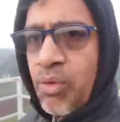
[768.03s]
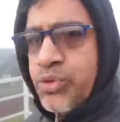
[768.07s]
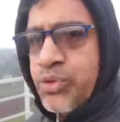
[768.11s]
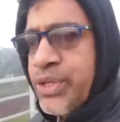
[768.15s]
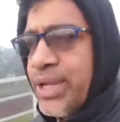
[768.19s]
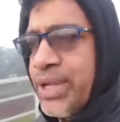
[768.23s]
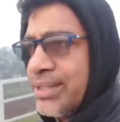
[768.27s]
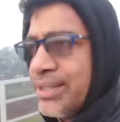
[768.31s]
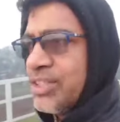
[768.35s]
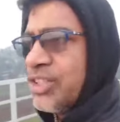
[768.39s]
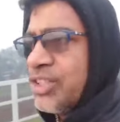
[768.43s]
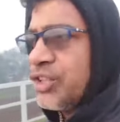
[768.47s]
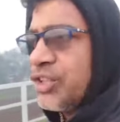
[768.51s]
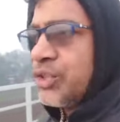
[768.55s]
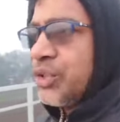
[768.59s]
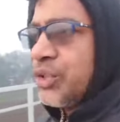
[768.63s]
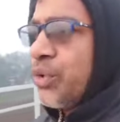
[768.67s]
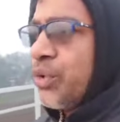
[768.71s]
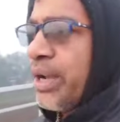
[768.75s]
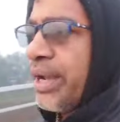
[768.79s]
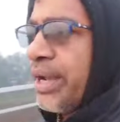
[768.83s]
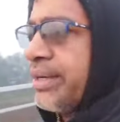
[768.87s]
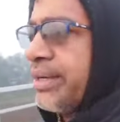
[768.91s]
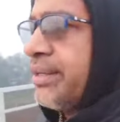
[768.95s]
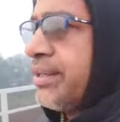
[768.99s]
of sentence,
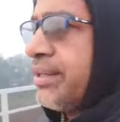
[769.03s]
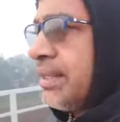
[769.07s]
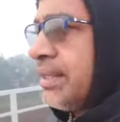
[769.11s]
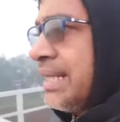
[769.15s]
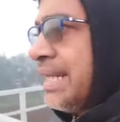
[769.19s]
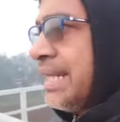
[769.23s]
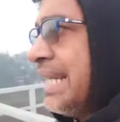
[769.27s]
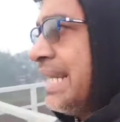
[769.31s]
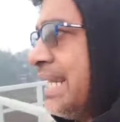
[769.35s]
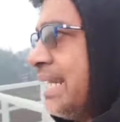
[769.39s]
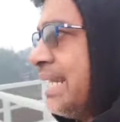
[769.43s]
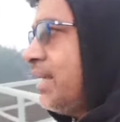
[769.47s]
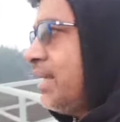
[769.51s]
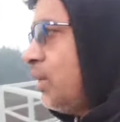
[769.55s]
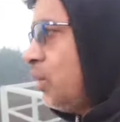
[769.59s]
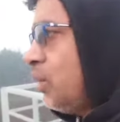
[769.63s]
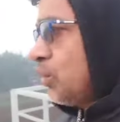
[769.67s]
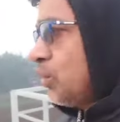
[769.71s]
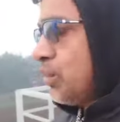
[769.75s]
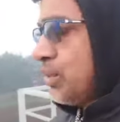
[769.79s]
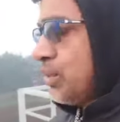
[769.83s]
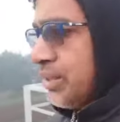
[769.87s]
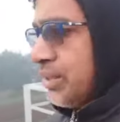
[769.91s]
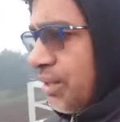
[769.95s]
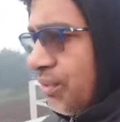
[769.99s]
you can
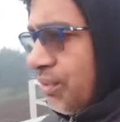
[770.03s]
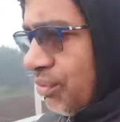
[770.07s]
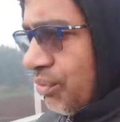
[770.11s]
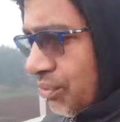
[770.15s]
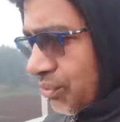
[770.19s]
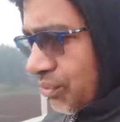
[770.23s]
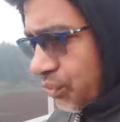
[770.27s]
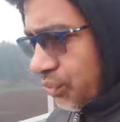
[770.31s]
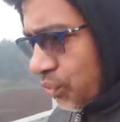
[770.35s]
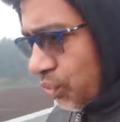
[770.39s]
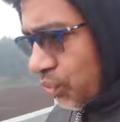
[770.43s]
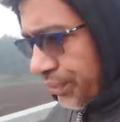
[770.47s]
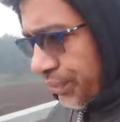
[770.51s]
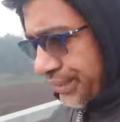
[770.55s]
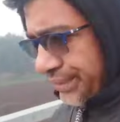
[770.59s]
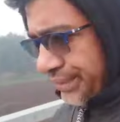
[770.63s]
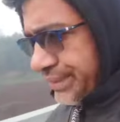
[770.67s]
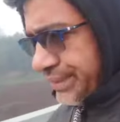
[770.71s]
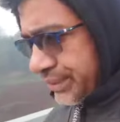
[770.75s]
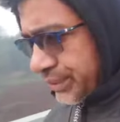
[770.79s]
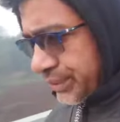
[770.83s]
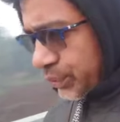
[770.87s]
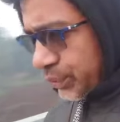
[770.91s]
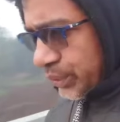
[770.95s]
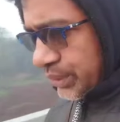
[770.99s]
use some of
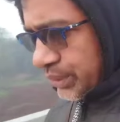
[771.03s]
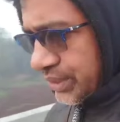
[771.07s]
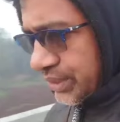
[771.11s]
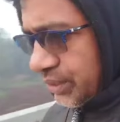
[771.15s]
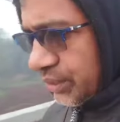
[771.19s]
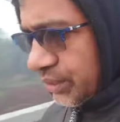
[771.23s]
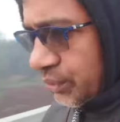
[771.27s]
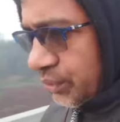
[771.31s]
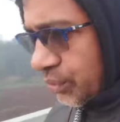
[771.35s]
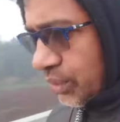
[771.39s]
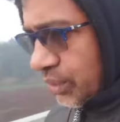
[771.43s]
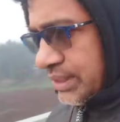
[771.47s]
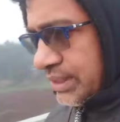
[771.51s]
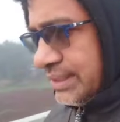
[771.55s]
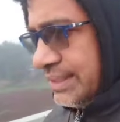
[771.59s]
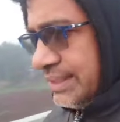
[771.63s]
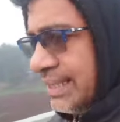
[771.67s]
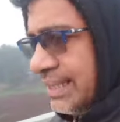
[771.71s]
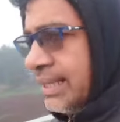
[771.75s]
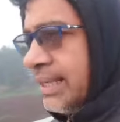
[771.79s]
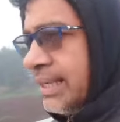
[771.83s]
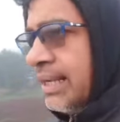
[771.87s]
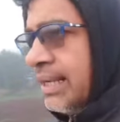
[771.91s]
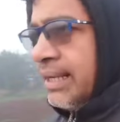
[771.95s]
words, which are words